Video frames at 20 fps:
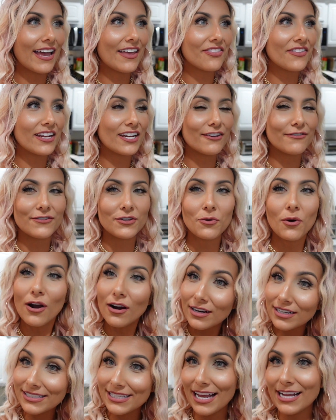And then if you
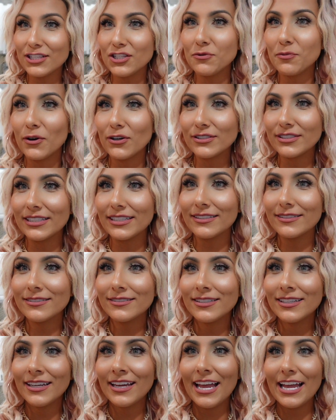are a tattoo person
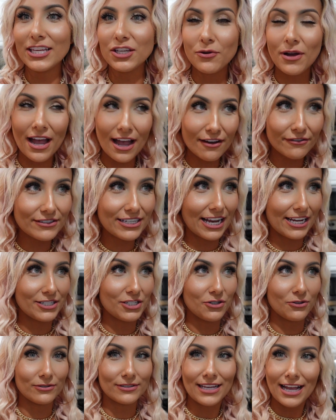and you have
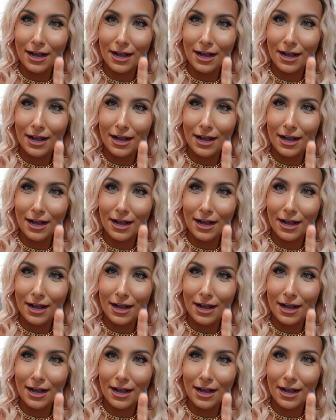tattoos,